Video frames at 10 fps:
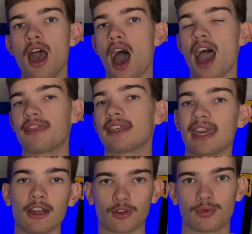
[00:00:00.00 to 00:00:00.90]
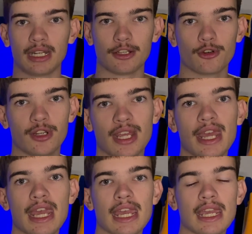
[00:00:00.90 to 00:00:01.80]
I think he looked really good
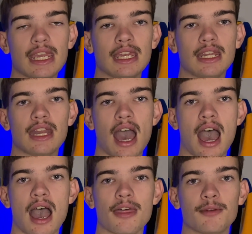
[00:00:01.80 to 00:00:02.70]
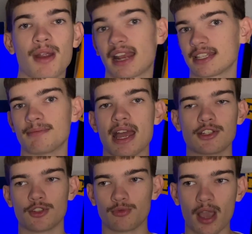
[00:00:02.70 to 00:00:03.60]
in the practice match
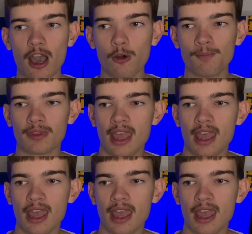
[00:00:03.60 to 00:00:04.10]
as well.